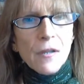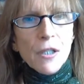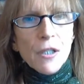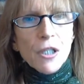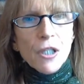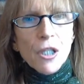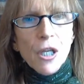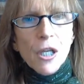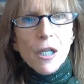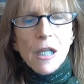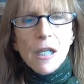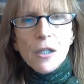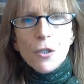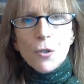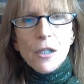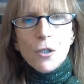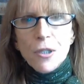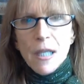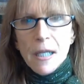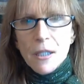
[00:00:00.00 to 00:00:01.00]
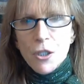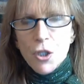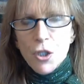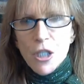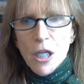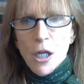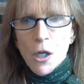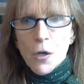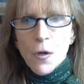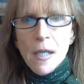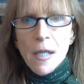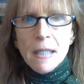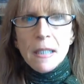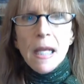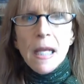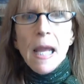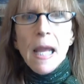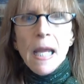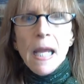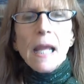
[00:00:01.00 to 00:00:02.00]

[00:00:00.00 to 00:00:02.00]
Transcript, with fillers: the Sun enters Sagittarius